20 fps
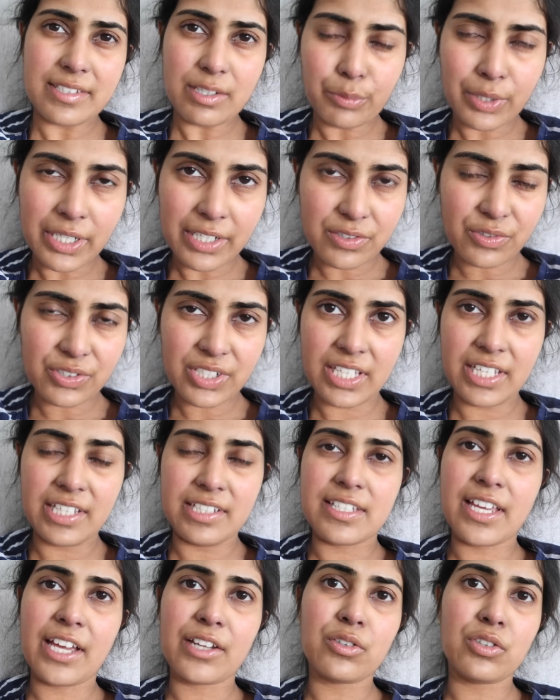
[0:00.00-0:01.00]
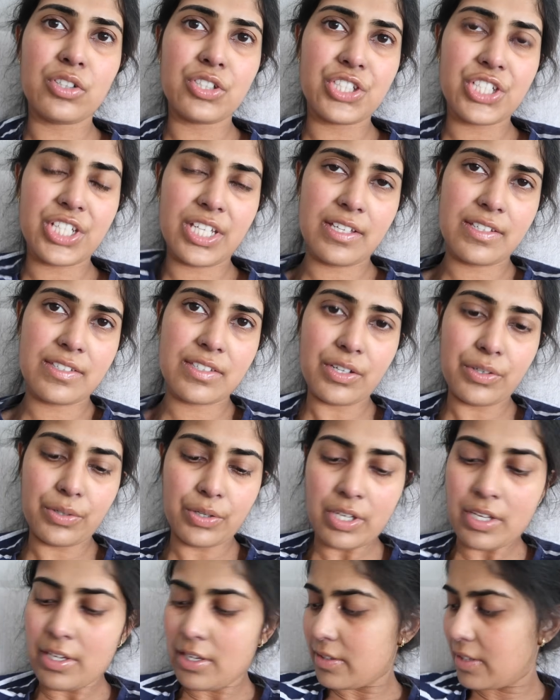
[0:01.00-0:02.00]
It works on heat technology, so
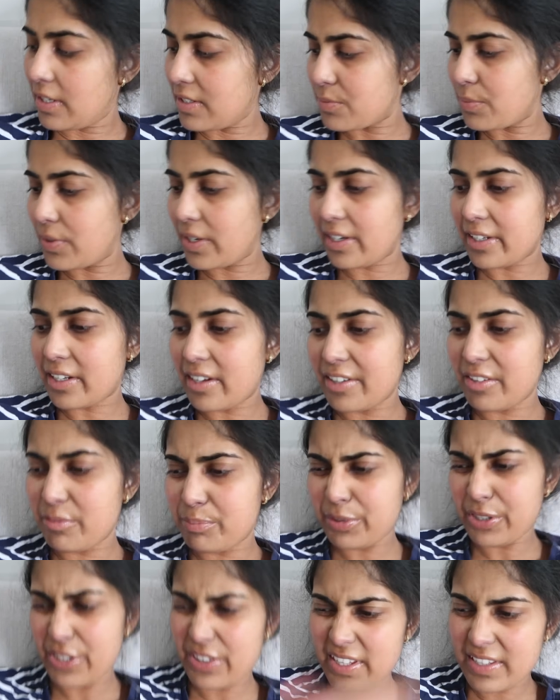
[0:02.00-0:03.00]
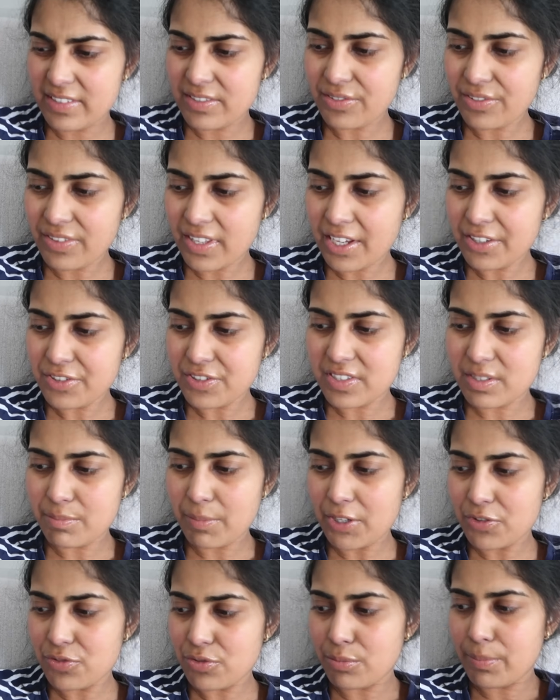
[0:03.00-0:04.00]
that's why I kind of put this on there just to
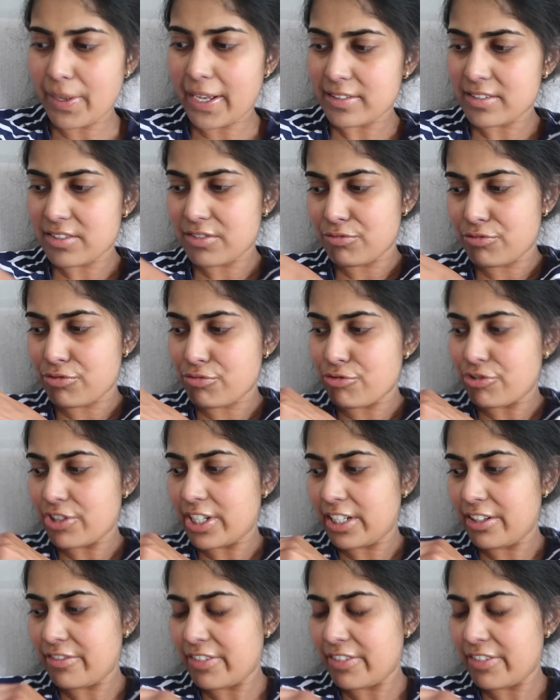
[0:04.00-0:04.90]
make sure Baxter's really,